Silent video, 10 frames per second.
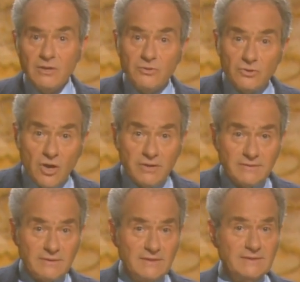
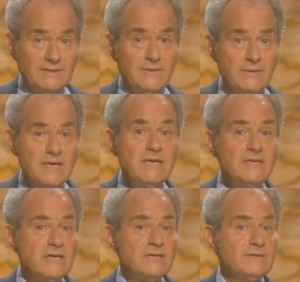not as
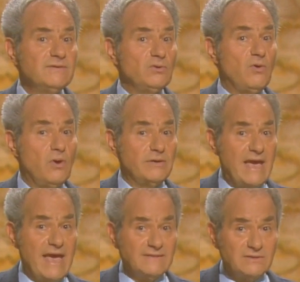Athenians or
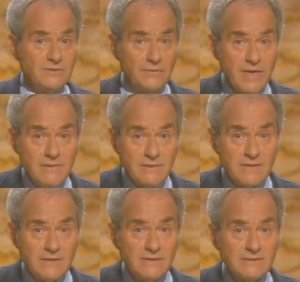as
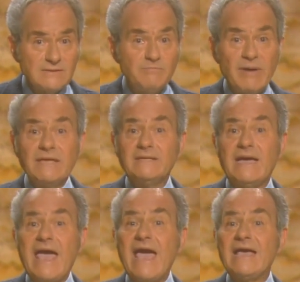Corinthians, but
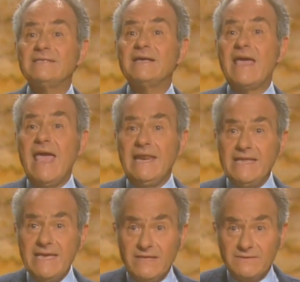as
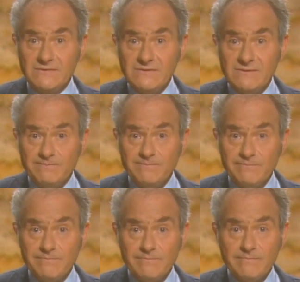Hellenes.
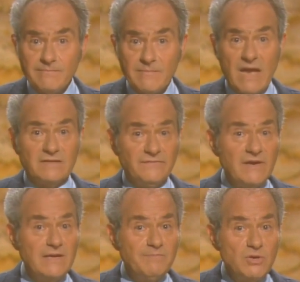As
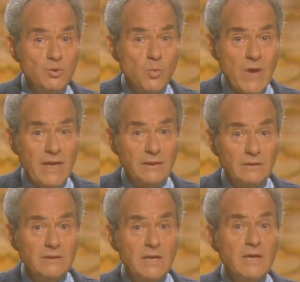Philip knew
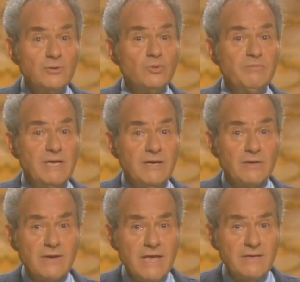well, to be a
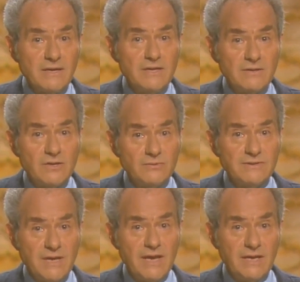Greek in
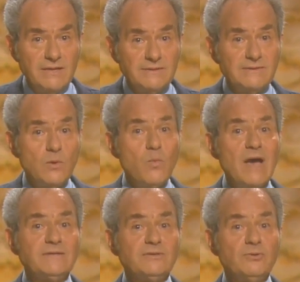those days
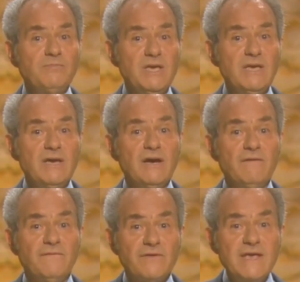was to be
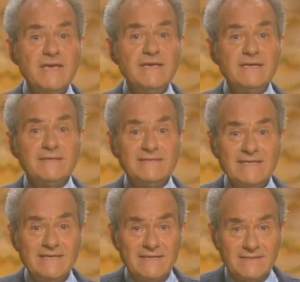a free
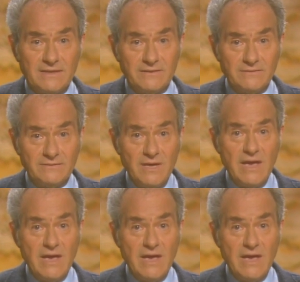citizen,